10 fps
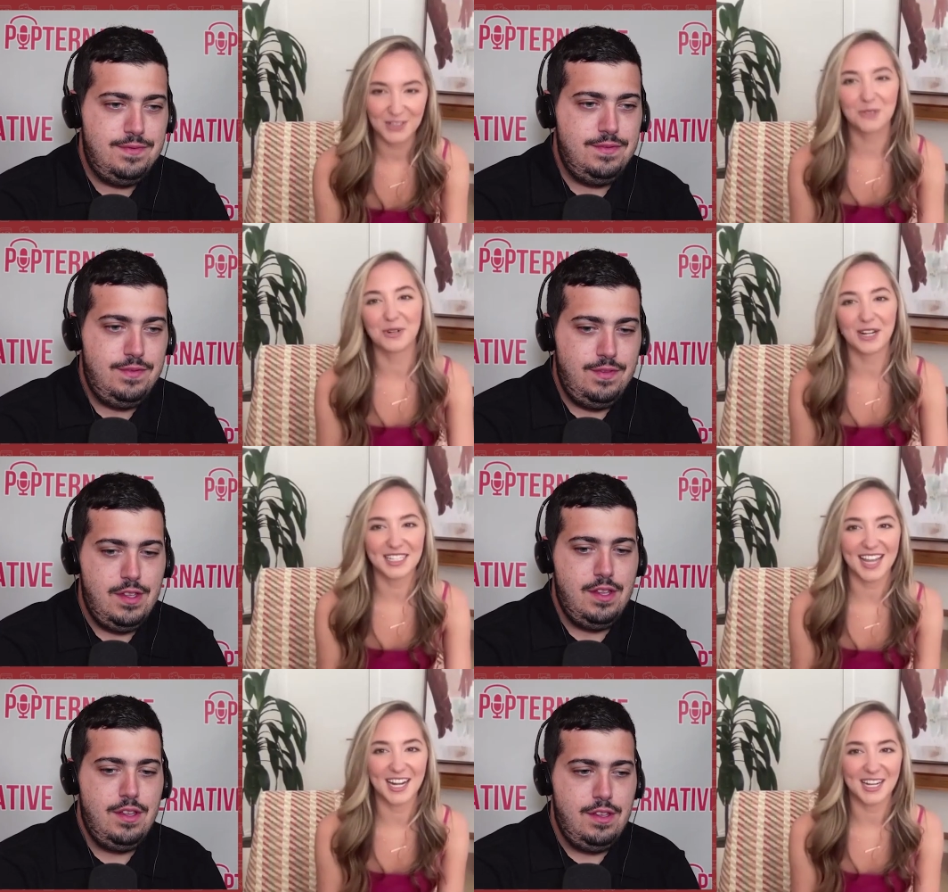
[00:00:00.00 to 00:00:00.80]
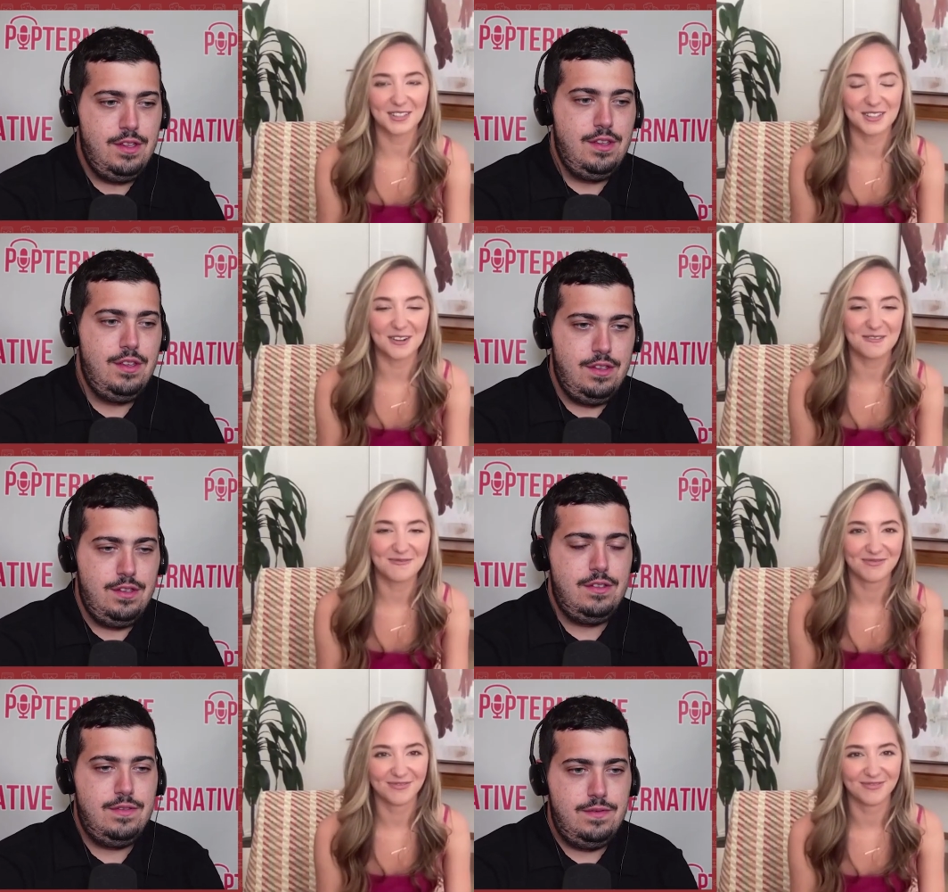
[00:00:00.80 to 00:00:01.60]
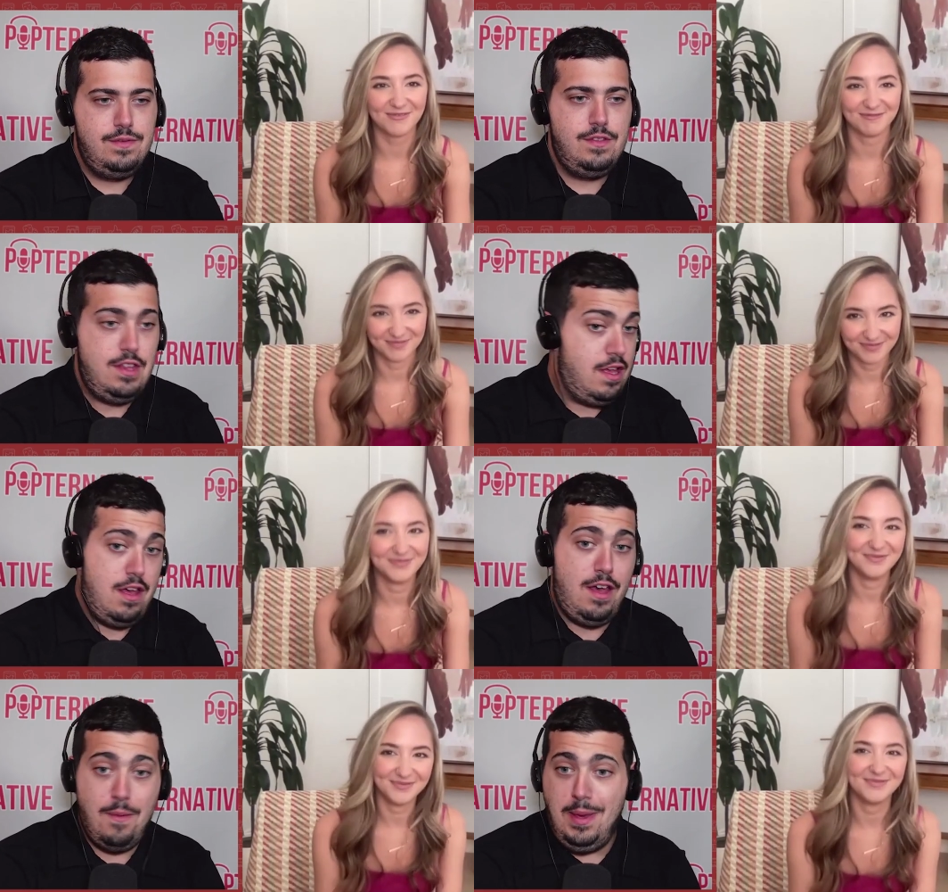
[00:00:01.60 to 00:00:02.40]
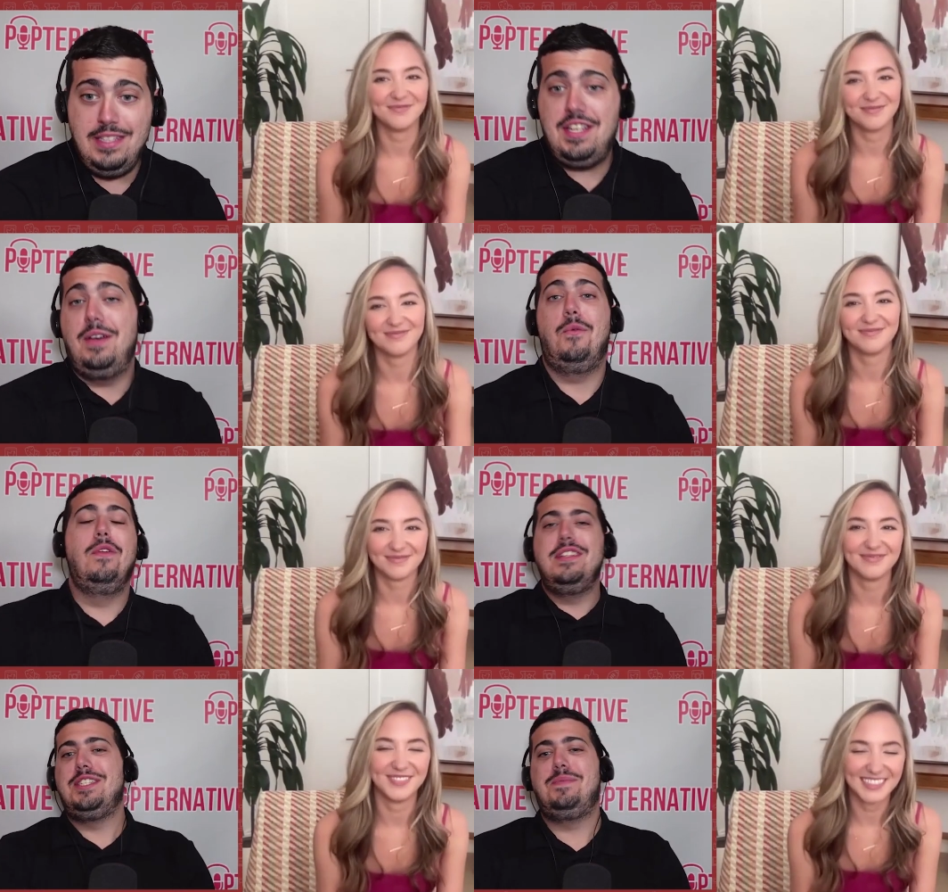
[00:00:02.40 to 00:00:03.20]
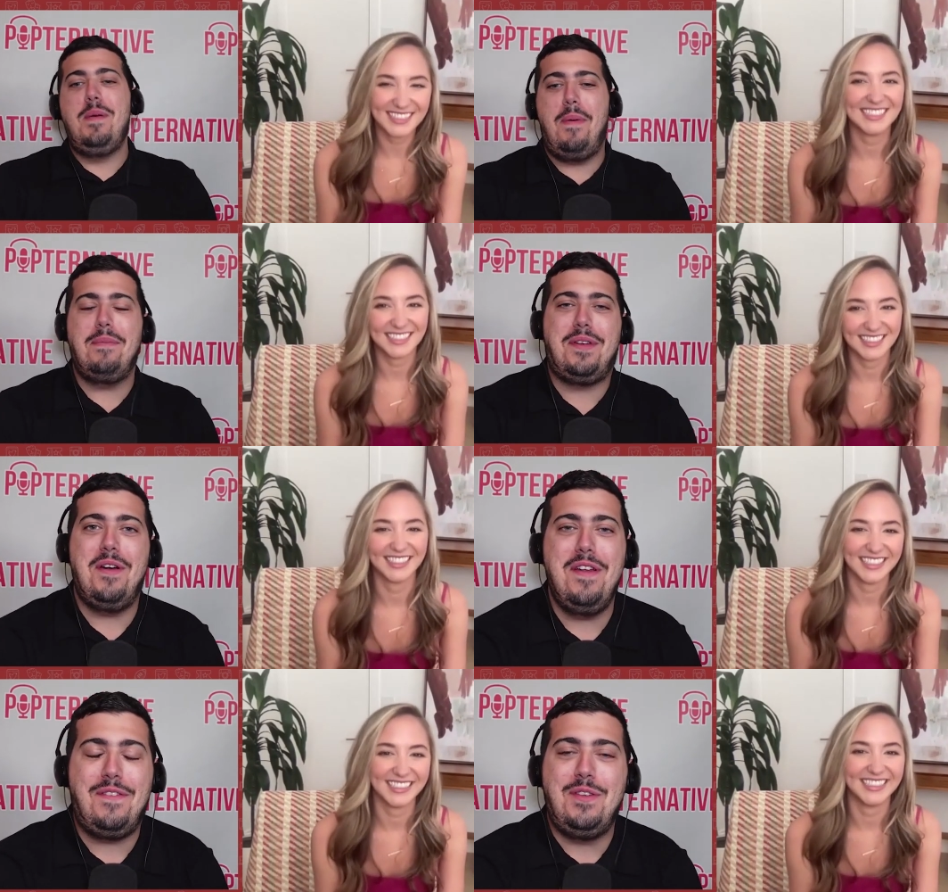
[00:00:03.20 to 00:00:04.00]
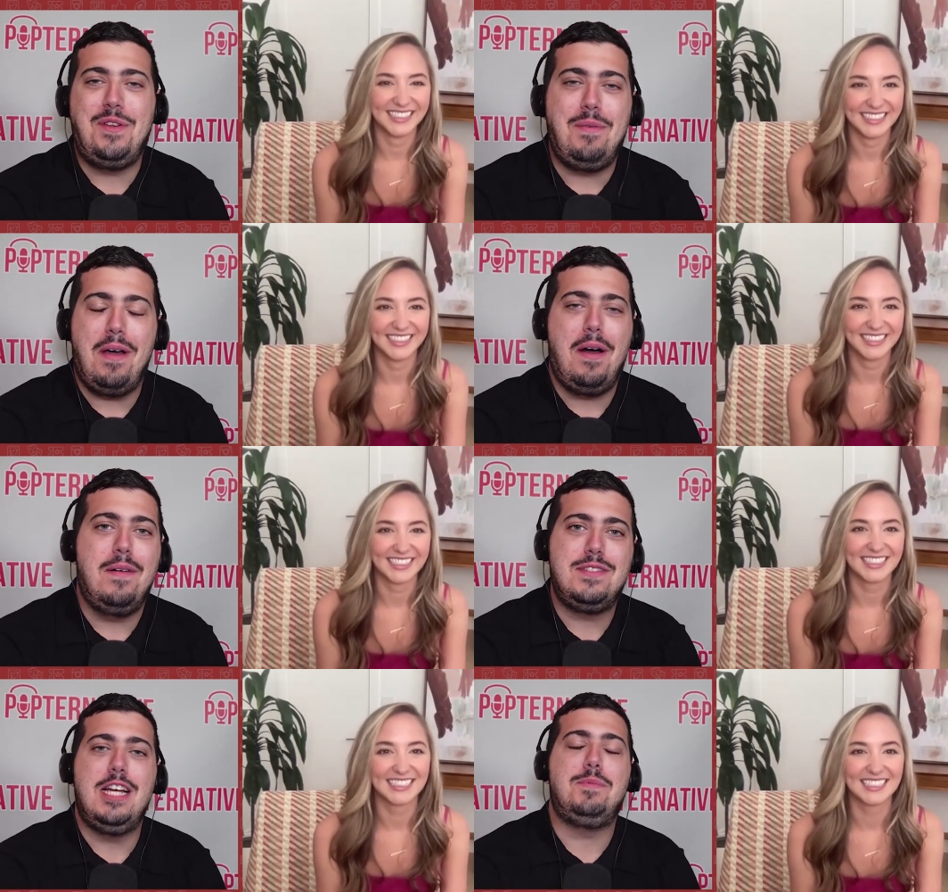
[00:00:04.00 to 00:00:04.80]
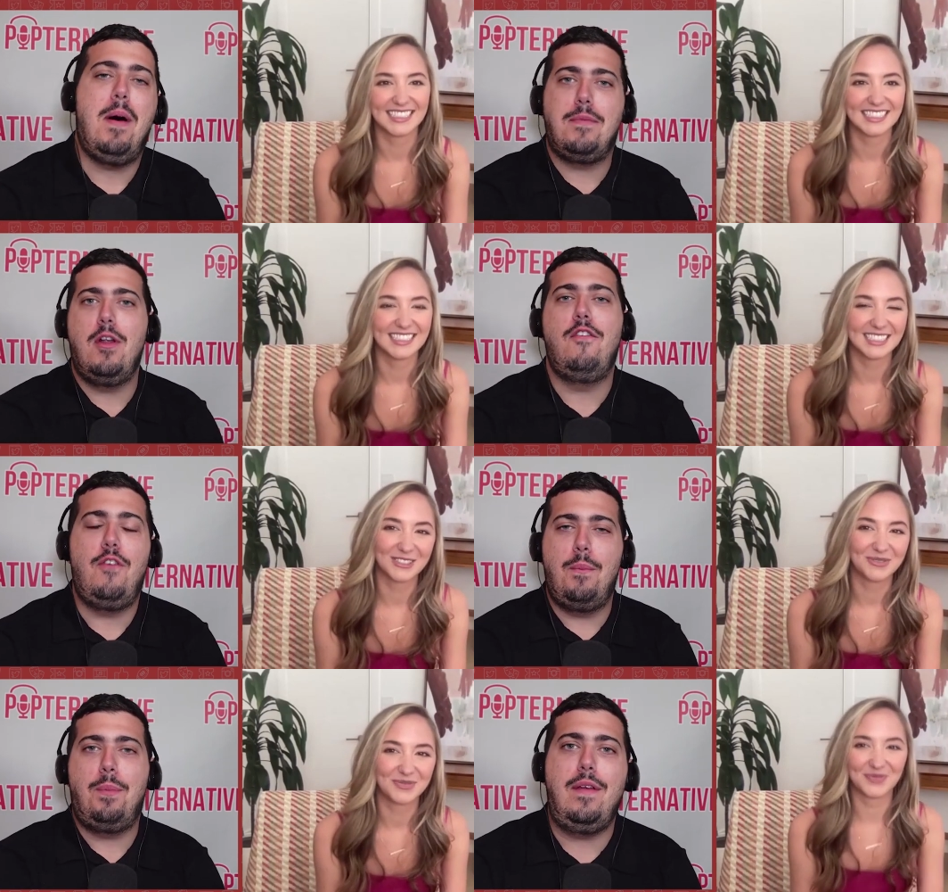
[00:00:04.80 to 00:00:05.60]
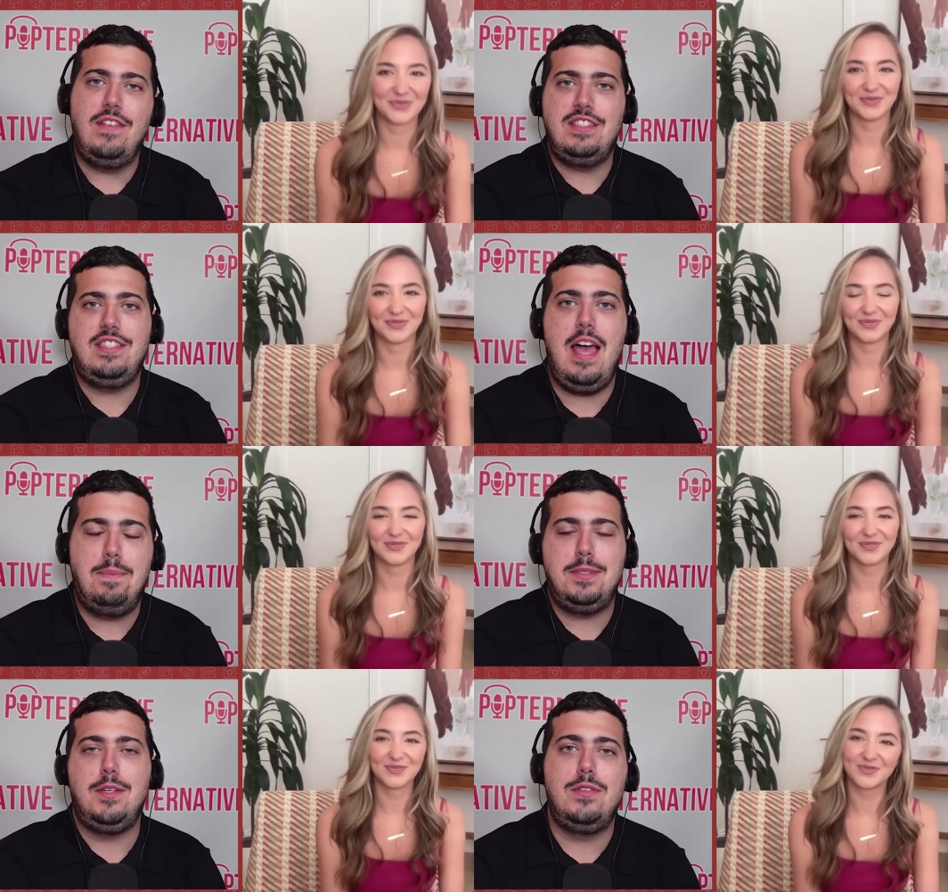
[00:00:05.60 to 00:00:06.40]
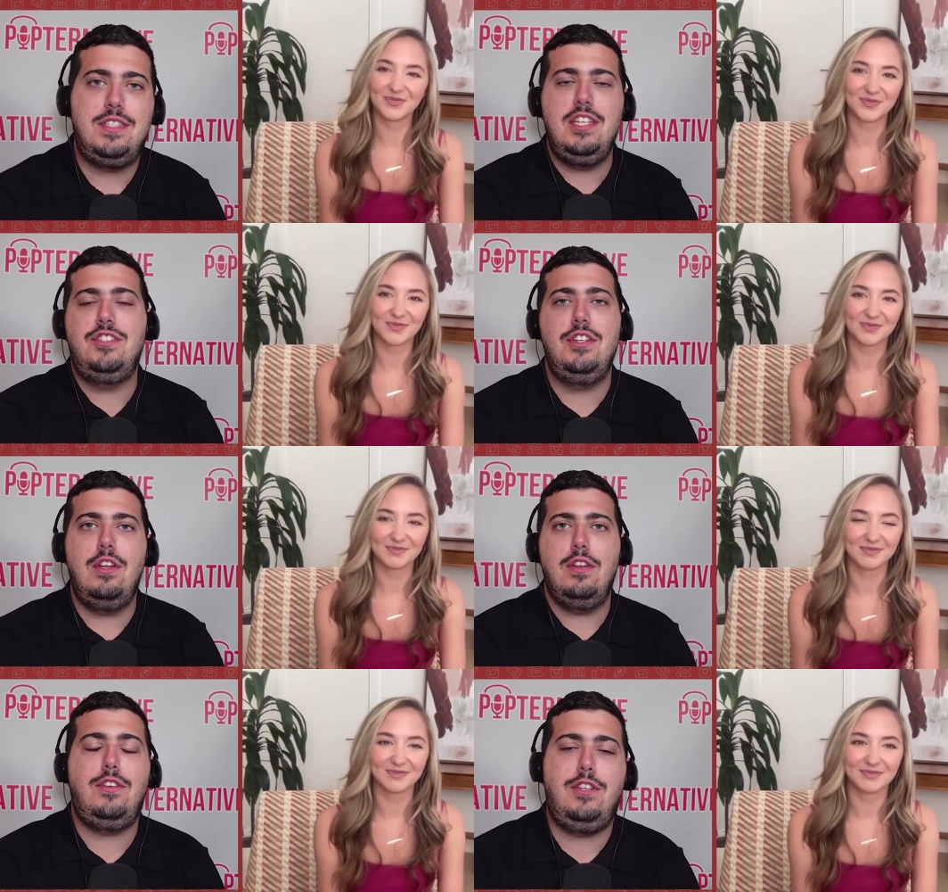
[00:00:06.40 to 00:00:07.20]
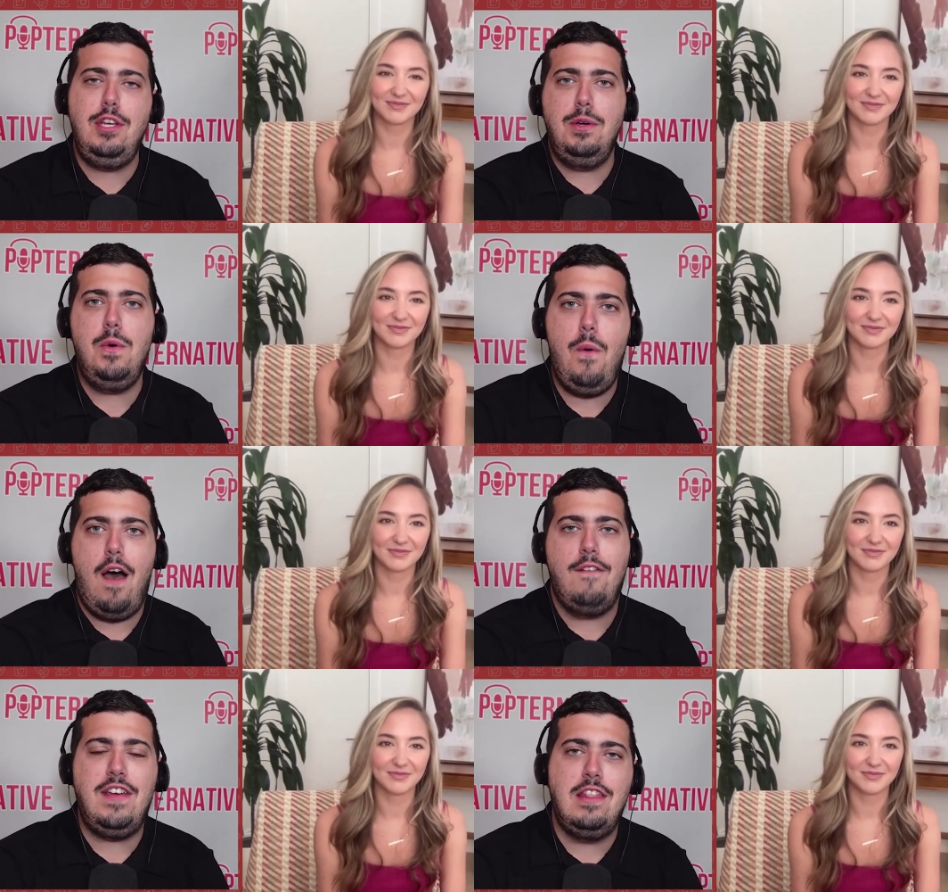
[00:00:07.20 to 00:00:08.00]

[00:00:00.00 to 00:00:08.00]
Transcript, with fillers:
Speaker 1: super exciting. So
Speaker 2: Amazing. Well, this has been Pop Turn of youtube.com slash Pop Turn for previous episodes. season two of In the